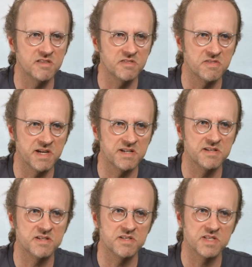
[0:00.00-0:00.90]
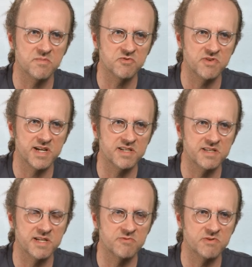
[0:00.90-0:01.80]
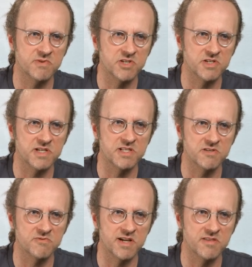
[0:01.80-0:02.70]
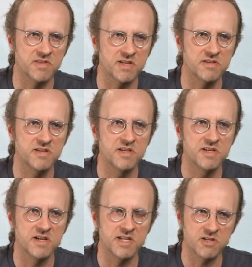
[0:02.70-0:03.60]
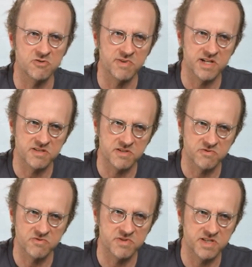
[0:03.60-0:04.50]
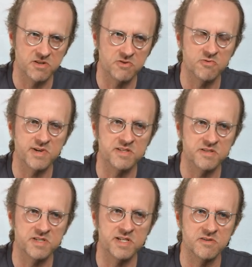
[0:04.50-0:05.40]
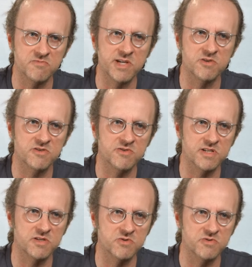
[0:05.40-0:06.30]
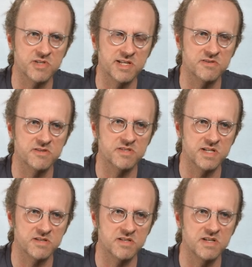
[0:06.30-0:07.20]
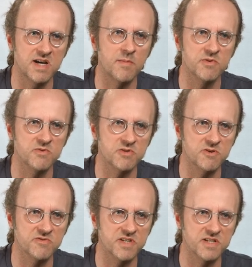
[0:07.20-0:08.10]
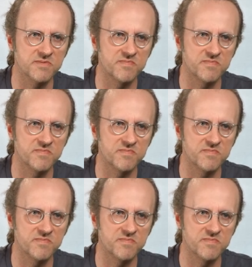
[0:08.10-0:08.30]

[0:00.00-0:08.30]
then subtracting that regression is the right thing, and it corrects the true signal, corrects the signal and reconstructs the true signal up to an offset.